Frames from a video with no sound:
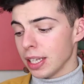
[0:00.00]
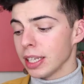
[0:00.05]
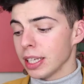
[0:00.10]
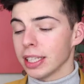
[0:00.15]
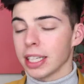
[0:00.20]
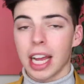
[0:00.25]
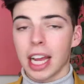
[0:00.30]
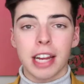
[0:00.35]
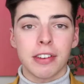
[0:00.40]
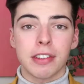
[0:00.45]

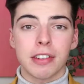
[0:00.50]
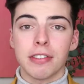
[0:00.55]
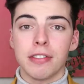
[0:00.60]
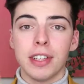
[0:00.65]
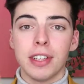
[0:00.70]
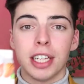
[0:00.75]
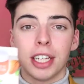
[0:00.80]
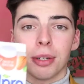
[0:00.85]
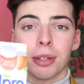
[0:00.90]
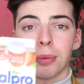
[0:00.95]
that every
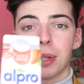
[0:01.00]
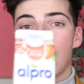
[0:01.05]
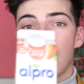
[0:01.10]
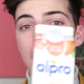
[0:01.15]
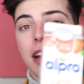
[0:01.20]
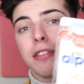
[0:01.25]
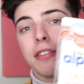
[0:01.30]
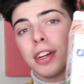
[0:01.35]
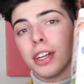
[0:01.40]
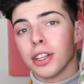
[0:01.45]
vegan would
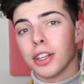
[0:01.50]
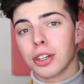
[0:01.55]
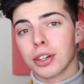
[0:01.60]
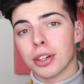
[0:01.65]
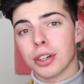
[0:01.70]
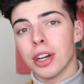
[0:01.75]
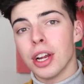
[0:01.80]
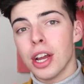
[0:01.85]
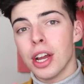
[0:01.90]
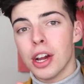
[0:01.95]
have in
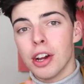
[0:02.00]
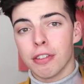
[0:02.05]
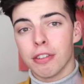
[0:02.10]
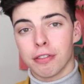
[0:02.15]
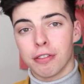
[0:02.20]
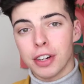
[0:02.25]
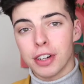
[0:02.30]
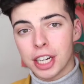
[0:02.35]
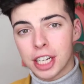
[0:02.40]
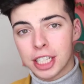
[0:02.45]
their
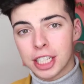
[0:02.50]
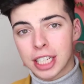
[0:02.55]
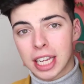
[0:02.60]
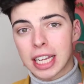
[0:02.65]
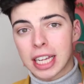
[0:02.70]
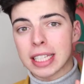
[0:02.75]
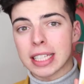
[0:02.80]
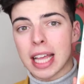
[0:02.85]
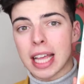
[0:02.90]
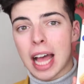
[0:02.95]
fridge.
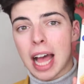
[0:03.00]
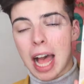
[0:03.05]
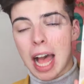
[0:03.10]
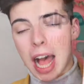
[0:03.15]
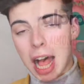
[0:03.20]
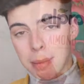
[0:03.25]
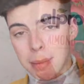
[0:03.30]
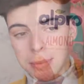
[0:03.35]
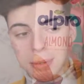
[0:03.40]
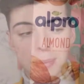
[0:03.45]
It's
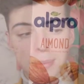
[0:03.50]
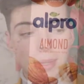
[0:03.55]
almond